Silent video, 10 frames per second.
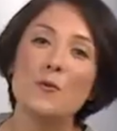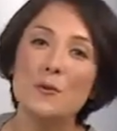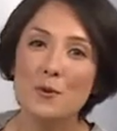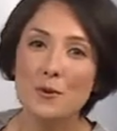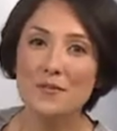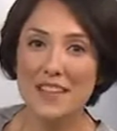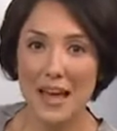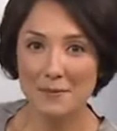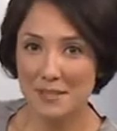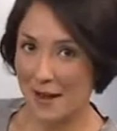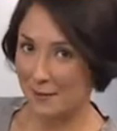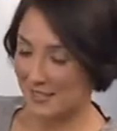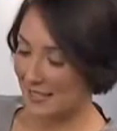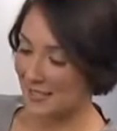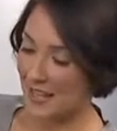Remove the empty
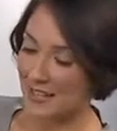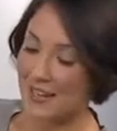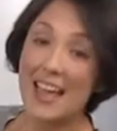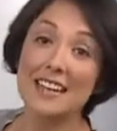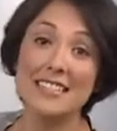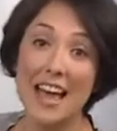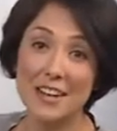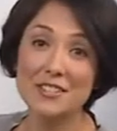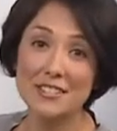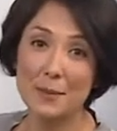mounting sled and attach the